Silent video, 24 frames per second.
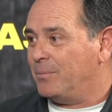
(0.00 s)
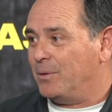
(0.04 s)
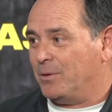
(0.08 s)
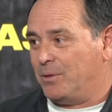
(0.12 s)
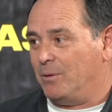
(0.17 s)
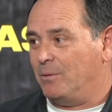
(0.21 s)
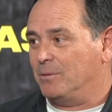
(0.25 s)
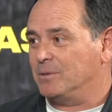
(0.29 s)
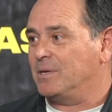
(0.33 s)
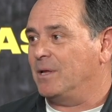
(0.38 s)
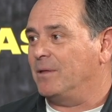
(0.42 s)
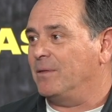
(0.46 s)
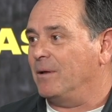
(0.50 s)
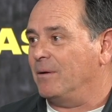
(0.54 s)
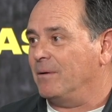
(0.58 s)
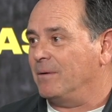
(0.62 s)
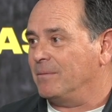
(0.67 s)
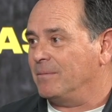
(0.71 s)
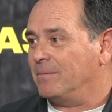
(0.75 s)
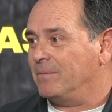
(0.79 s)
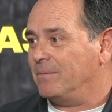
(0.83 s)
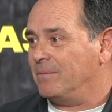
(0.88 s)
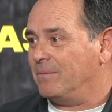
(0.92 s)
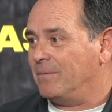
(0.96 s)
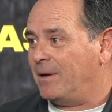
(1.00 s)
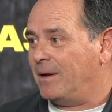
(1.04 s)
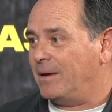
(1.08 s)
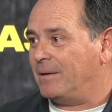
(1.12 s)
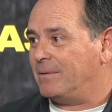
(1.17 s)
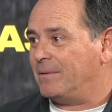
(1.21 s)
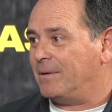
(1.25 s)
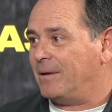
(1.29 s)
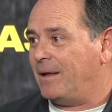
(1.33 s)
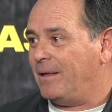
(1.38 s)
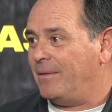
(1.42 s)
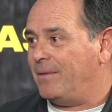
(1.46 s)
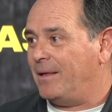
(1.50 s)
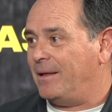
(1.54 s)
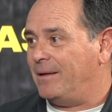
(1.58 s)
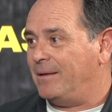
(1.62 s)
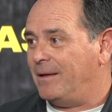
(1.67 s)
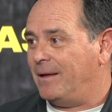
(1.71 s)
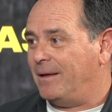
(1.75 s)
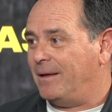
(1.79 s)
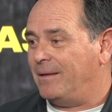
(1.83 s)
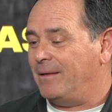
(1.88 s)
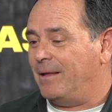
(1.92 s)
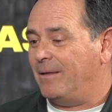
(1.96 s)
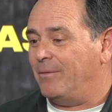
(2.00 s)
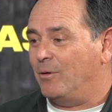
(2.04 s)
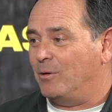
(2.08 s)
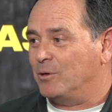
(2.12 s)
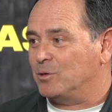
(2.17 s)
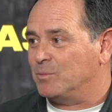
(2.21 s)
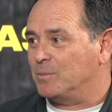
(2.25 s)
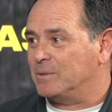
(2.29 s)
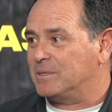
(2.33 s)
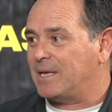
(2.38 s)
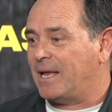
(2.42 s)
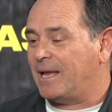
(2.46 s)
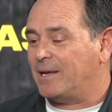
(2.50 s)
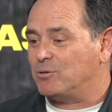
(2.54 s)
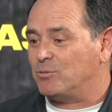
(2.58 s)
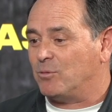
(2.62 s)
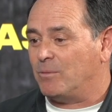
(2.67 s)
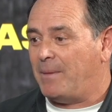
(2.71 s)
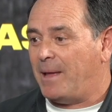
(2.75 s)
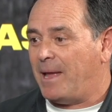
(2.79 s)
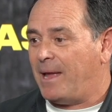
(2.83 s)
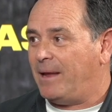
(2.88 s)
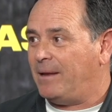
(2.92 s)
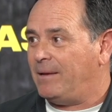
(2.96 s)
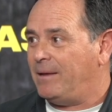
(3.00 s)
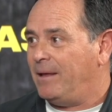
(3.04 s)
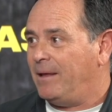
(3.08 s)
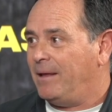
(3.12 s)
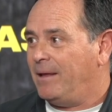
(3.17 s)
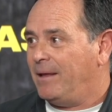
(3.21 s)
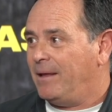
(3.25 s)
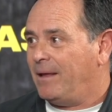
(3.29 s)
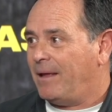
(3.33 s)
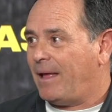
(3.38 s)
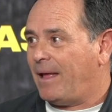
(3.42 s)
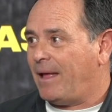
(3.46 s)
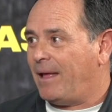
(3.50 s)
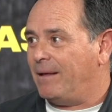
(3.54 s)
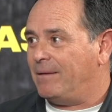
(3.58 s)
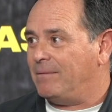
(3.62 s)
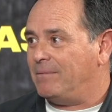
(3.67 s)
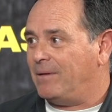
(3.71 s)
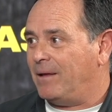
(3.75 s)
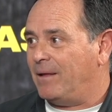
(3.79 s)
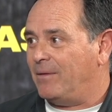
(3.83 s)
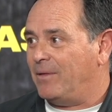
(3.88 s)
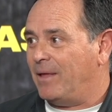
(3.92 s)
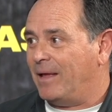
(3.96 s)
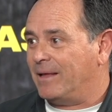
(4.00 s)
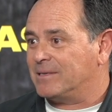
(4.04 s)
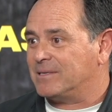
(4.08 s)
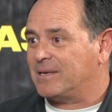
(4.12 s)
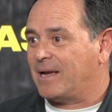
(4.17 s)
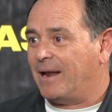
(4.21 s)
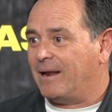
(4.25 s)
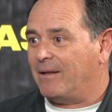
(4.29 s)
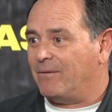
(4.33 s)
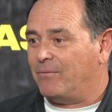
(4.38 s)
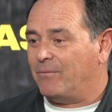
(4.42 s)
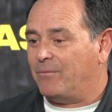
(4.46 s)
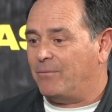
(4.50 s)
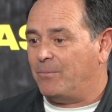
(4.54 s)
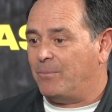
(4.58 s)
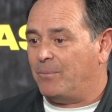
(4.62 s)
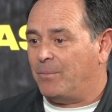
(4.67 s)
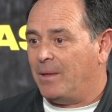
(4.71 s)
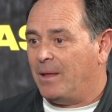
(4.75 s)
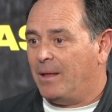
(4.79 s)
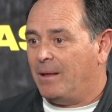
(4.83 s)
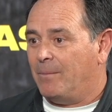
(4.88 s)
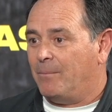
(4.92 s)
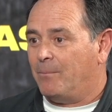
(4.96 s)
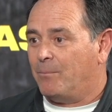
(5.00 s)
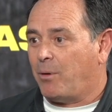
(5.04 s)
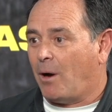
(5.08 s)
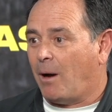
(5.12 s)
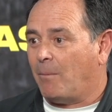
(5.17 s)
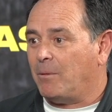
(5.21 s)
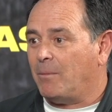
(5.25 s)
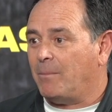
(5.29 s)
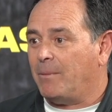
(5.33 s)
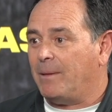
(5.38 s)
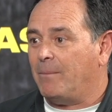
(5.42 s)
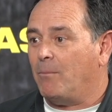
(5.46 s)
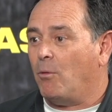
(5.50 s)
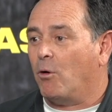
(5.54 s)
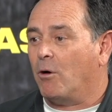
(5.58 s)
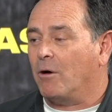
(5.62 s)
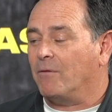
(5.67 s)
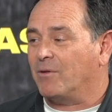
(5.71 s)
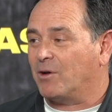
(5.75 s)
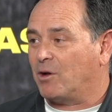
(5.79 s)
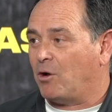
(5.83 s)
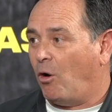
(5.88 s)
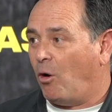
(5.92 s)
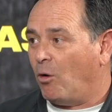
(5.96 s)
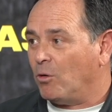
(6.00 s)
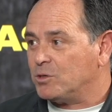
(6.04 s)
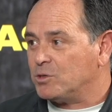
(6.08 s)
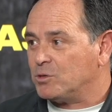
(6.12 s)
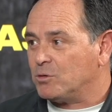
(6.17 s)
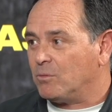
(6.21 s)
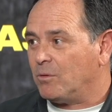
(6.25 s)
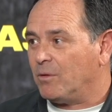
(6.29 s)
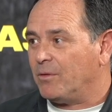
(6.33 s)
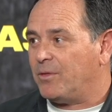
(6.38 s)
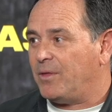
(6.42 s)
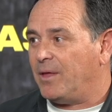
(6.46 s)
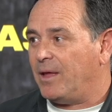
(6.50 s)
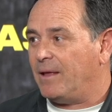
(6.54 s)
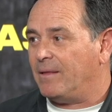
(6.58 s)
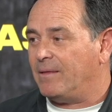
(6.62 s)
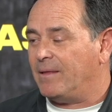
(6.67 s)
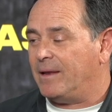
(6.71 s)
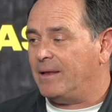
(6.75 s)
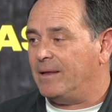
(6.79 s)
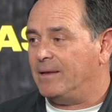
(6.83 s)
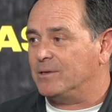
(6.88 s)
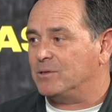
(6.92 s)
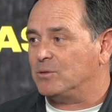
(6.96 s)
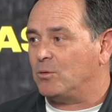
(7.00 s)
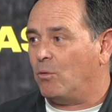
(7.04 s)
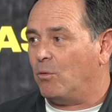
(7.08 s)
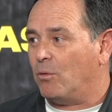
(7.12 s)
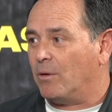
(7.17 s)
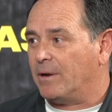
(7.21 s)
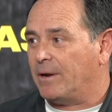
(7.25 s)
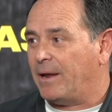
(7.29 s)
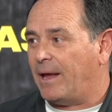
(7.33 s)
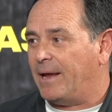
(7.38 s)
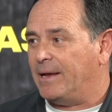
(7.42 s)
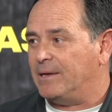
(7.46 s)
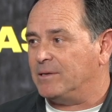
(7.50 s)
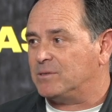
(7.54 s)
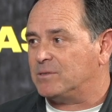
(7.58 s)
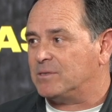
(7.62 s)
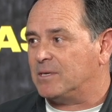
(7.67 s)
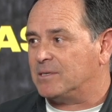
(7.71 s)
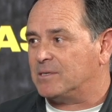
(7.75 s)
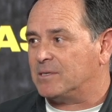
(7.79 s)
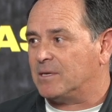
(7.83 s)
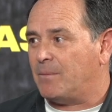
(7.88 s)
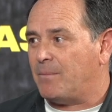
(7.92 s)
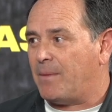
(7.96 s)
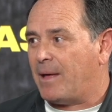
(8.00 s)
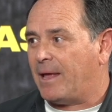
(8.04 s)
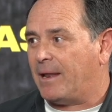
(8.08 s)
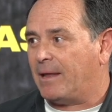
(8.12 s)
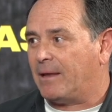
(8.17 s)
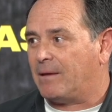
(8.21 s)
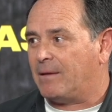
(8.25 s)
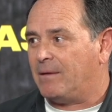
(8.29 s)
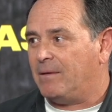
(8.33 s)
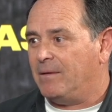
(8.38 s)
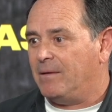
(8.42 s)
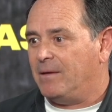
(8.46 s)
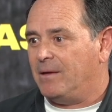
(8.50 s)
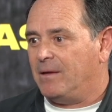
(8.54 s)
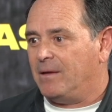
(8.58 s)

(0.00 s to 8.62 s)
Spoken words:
put those in there, right? And then and those mistakes were made, and that's kind of probably more of a cultural thing than it is organized, systematic